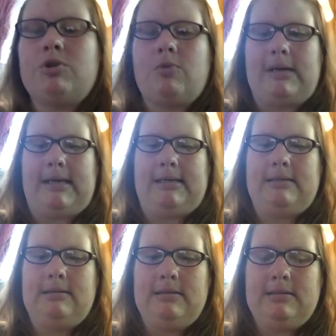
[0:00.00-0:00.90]

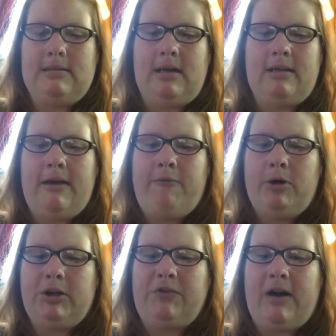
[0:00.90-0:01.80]
Joann's, and they've
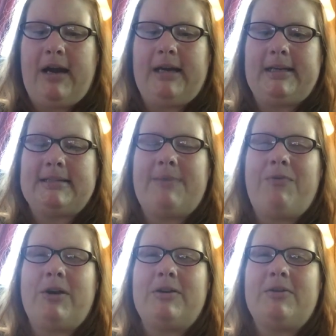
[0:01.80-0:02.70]
worked fine, except
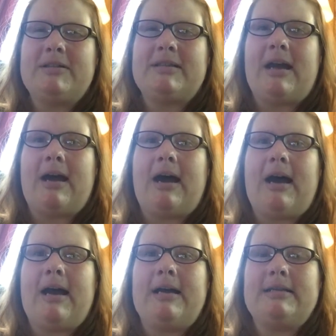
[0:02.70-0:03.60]
for I noticed the
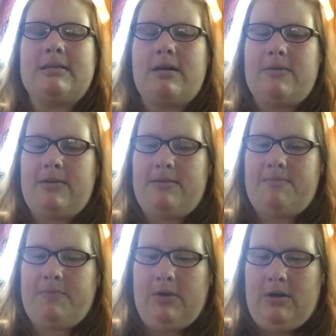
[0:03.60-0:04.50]
eyes on
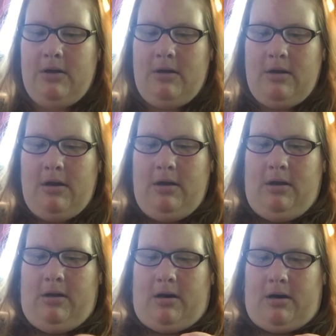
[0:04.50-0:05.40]
them
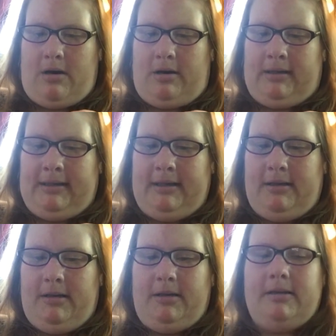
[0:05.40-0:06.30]
are a
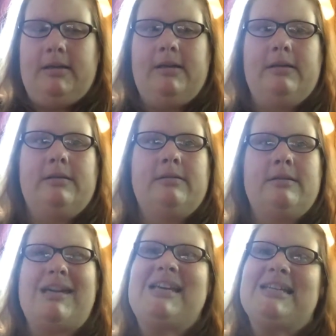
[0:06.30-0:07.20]
little
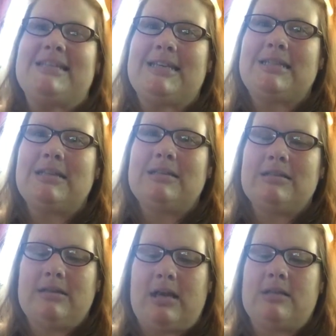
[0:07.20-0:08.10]
inconsistent,
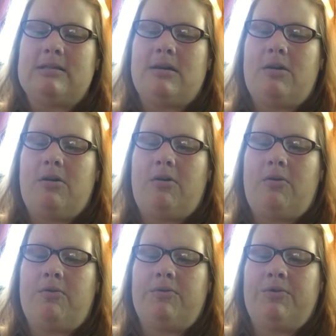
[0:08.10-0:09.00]
and
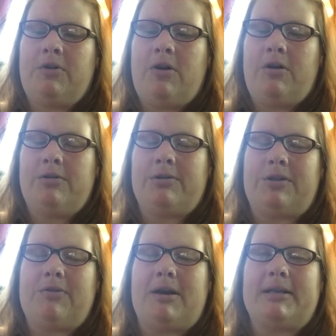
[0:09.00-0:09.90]
so they're harder to
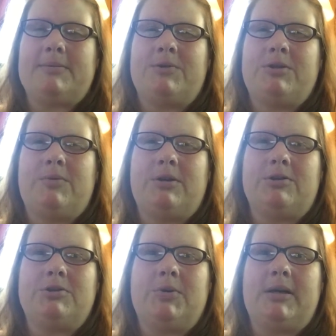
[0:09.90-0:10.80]
thread, especially when you're
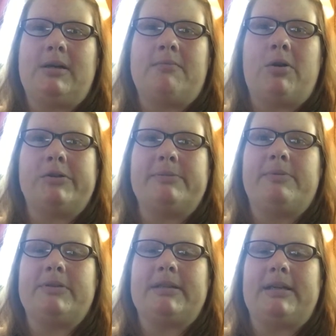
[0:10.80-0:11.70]
doing
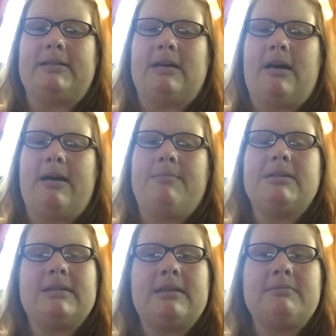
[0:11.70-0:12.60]
multiples at a time, it
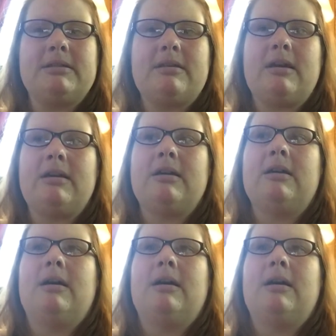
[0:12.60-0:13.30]
seems like.